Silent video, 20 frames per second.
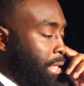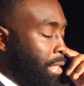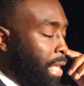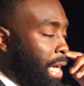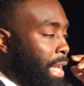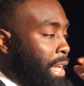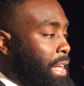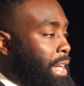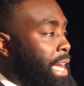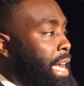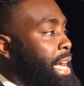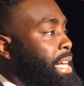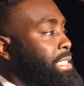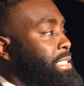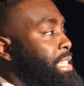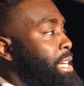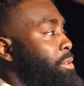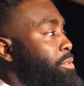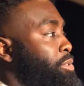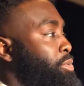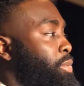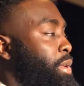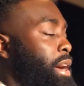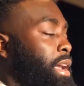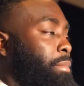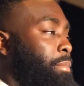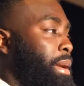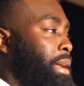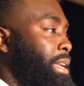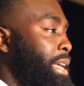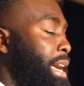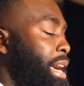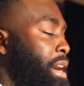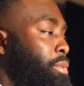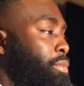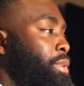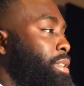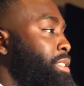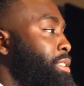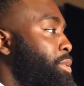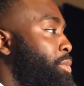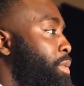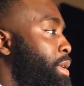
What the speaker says: a lot of the guys that I was around and my dad wasn't